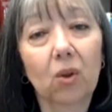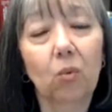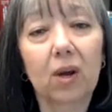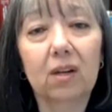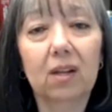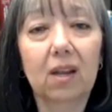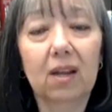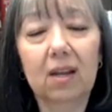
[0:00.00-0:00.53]

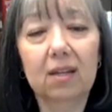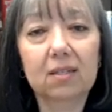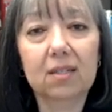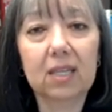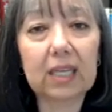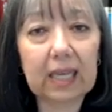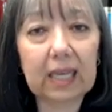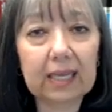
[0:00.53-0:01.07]
what is
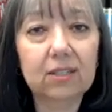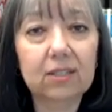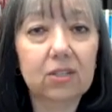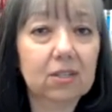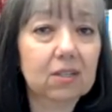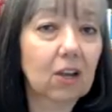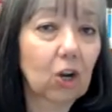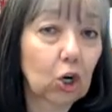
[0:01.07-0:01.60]
the
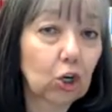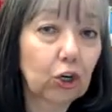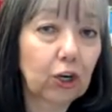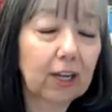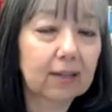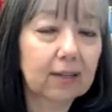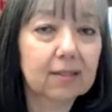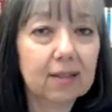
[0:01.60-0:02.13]
kids'
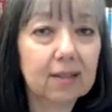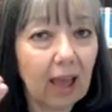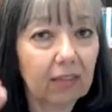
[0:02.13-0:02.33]
earnings